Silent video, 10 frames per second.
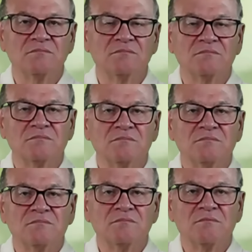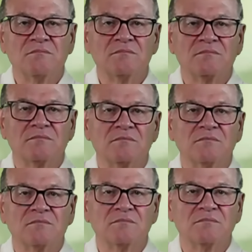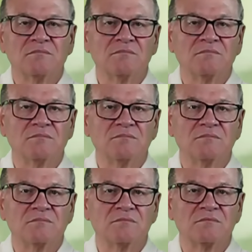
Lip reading: (not speaking)